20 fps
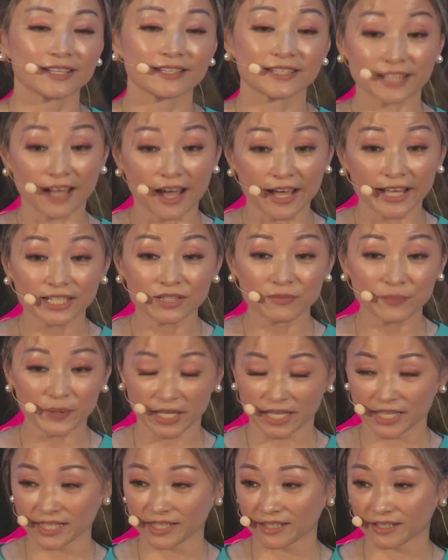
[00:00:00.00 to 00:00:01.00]

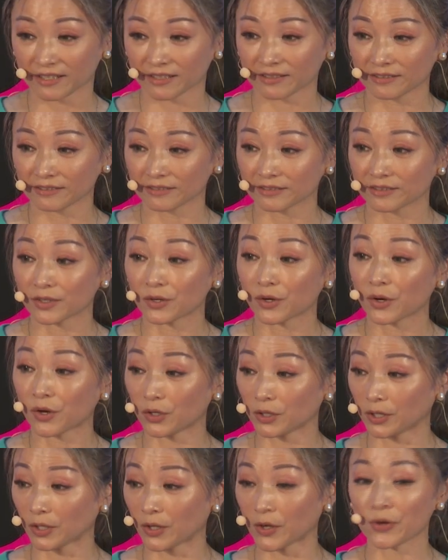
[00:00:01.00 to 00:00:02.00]
Dyspnea,
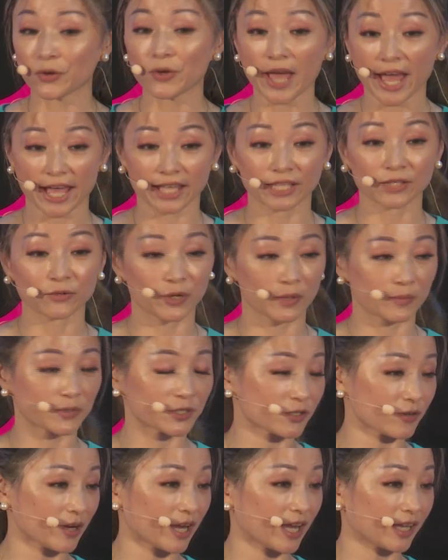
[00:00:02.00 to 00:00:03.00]
or low hand grip
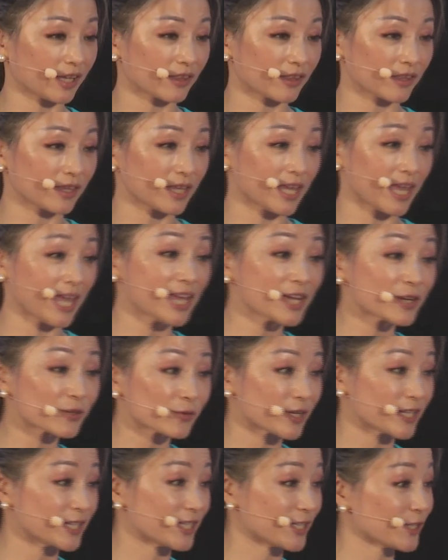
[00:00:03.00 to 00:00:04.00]
strength,
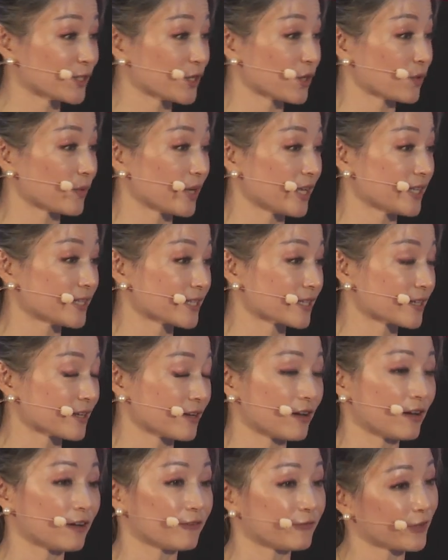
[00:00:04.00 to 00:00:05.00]
increases your risk
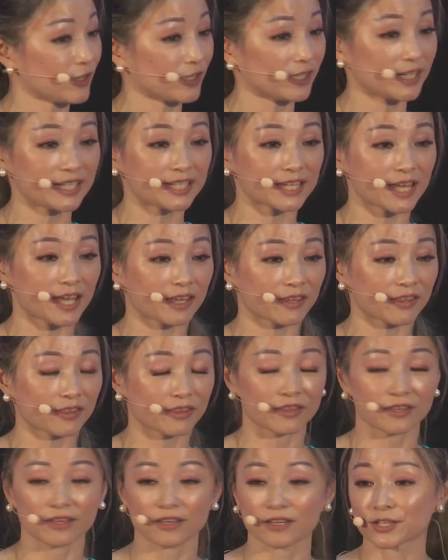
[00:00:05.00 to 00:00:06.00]
of early death,
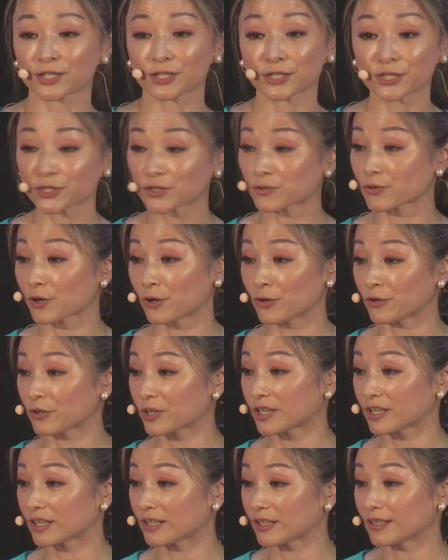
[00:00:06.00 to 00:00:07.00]
stroke,
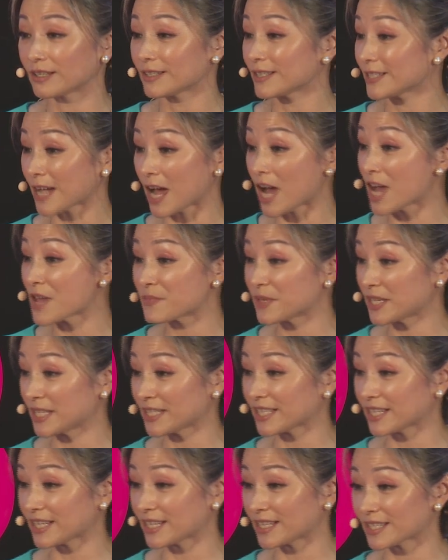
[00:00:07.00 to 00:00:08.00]

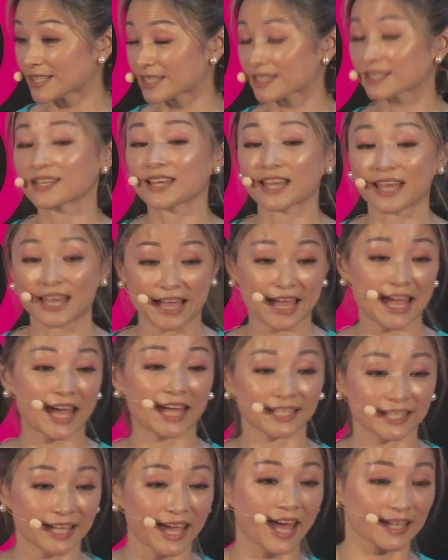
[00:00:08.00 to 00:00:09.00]
diabetes,
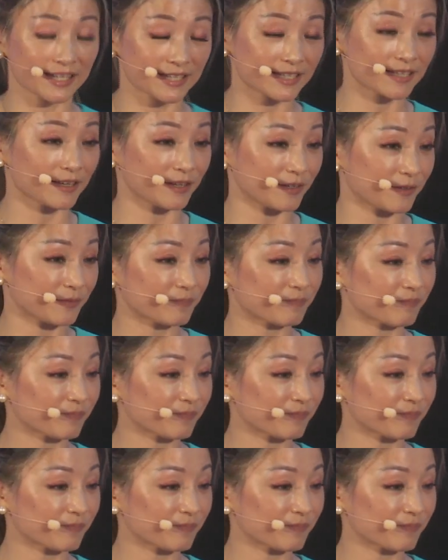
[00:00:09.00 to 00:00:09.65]
and cancer.